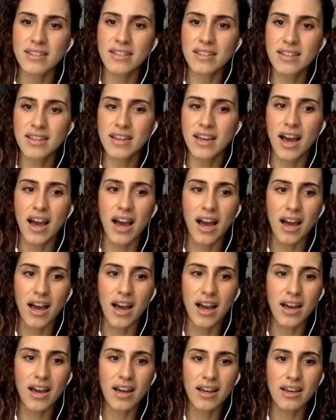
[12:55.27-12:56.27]

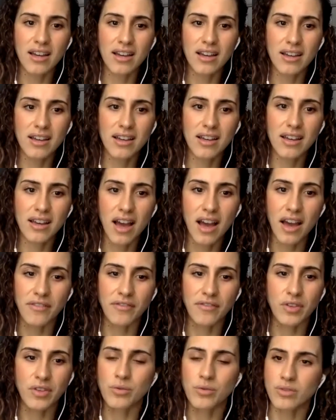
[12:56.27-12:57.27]
I've
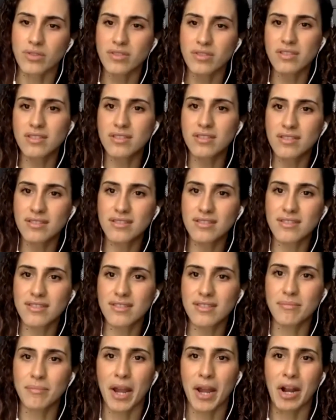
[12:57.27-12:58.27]
used
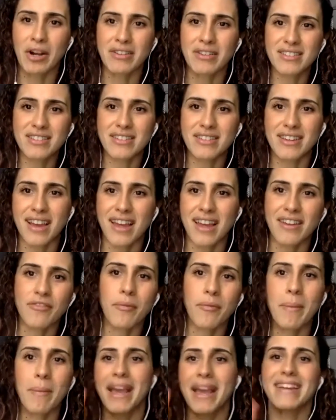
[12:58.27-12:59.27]
my art to kind of
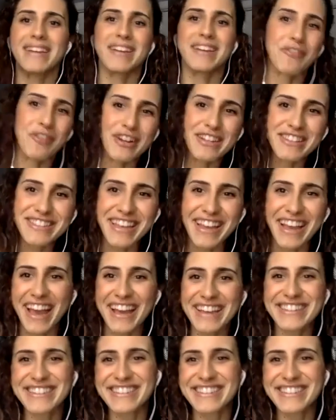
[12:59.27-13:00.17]
make a difference, I guess.